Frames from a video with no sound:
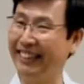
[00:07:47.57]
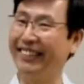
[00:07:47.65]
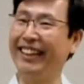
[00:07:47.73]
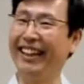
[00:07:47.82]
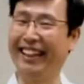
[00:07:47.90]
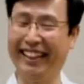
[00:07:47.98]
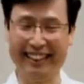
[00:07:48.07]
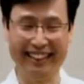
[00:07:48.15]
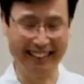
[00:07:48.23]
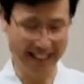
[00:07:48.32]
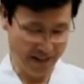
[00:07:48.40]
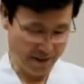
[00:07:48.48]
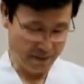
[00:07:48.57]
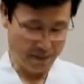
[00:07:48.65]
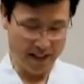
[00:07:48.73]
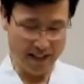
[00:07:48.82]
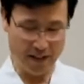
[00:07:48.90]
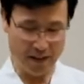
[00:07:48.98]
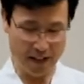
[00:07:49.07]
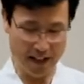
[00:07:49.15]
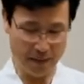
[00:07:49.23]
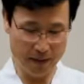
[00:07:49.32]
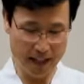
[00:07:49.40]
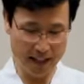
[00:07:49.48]
okay. So
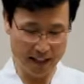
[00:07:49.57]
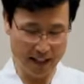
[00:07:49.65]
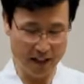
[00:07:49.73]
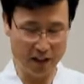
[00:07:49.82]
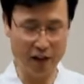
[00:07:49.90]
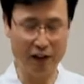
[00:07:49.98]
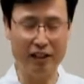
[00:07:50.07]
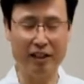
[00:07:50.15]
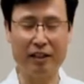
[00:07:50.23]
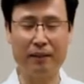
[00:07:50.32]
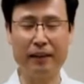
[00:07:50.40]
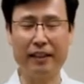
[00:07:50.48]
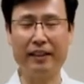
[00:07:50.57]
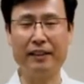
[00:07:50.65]
keep sending energy to your stomach.